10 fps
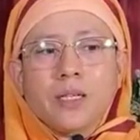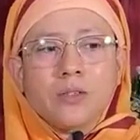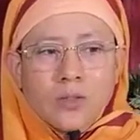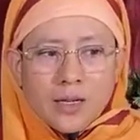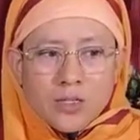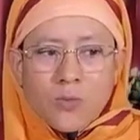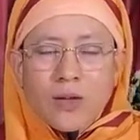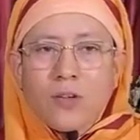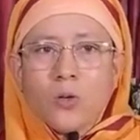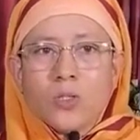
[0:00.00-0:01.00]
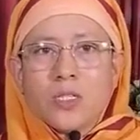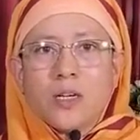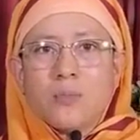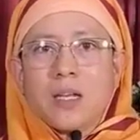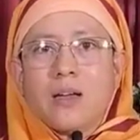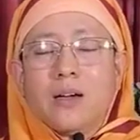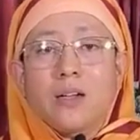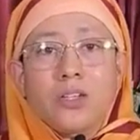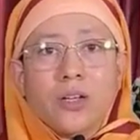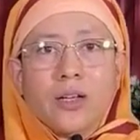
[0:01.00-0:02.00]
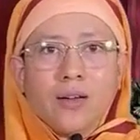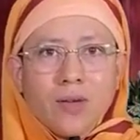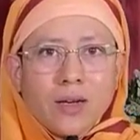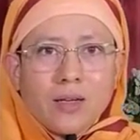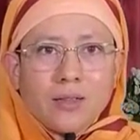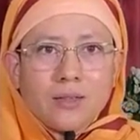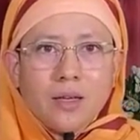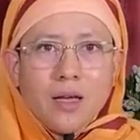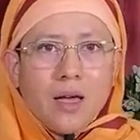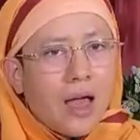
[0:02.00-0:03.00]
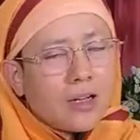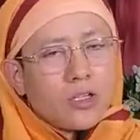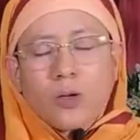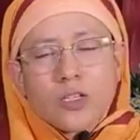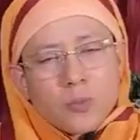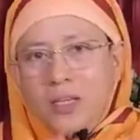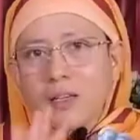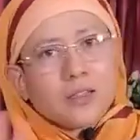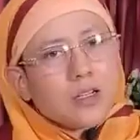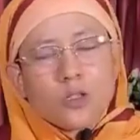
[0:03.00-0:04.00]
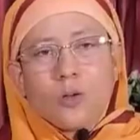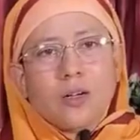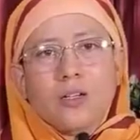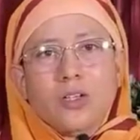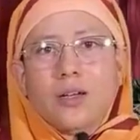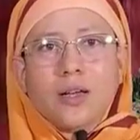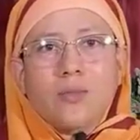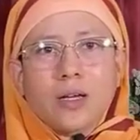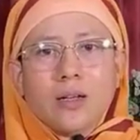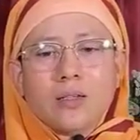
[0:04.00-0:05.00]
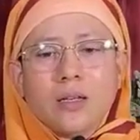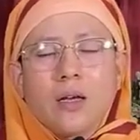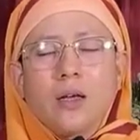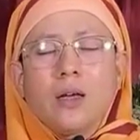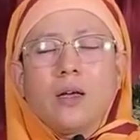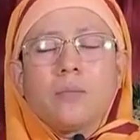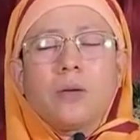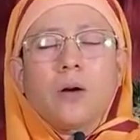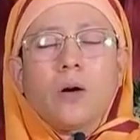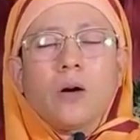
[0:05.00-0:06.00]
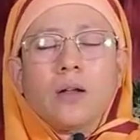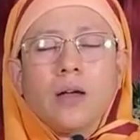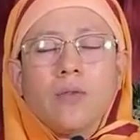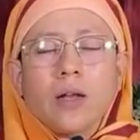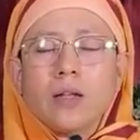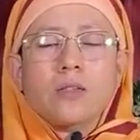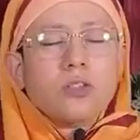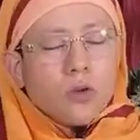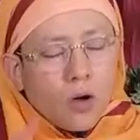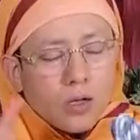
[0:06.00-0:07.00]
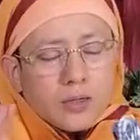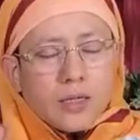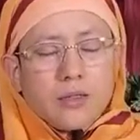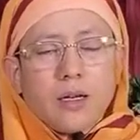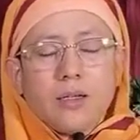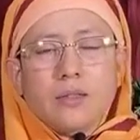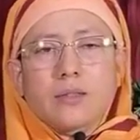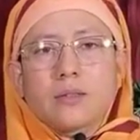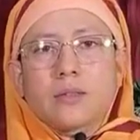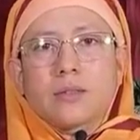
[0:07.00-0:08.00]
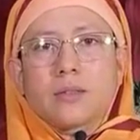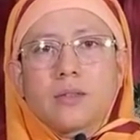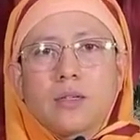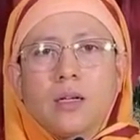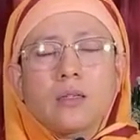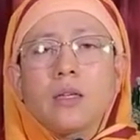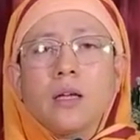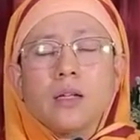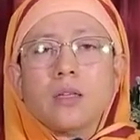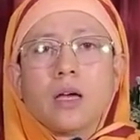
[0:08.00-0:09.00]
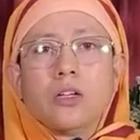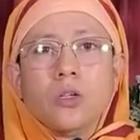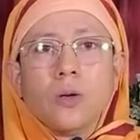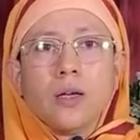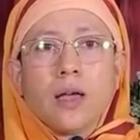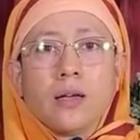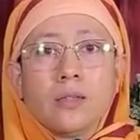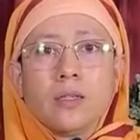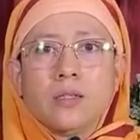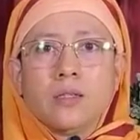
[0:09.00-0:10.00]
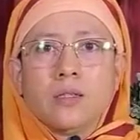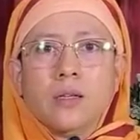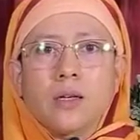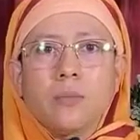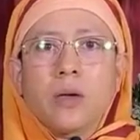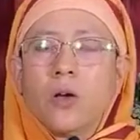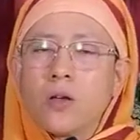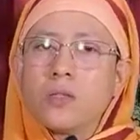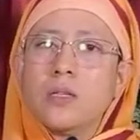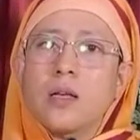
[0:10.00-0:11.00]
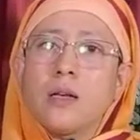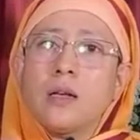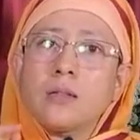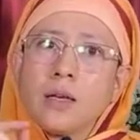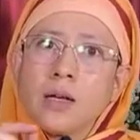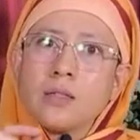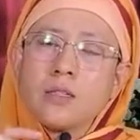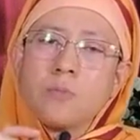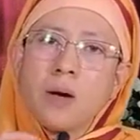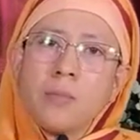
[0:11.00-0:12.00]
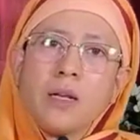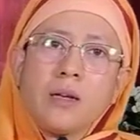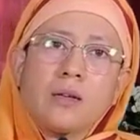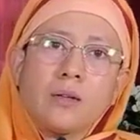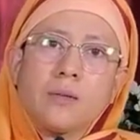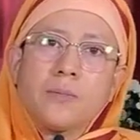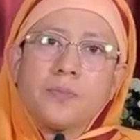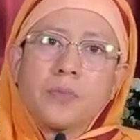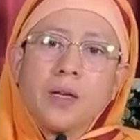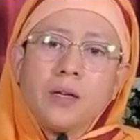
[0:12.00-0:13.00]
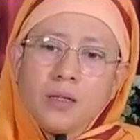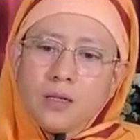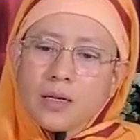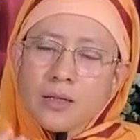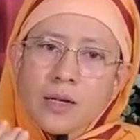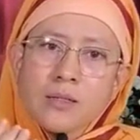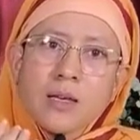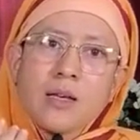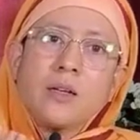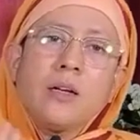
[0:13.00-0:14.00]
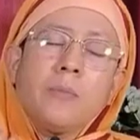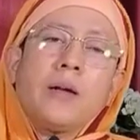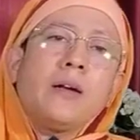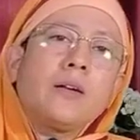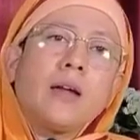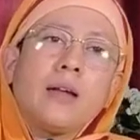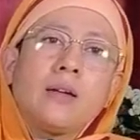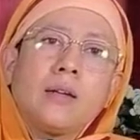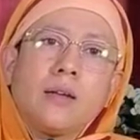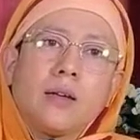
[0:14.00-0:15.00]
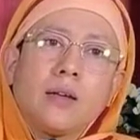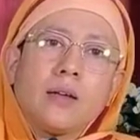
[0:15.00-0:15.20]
So that is why we use terms like culturing awareness. Actually speaking, there is no culturing awareness. Pure awareness is all that there is. Nothing else actually exists because nothing else is permanent. Nothing else has independent reality.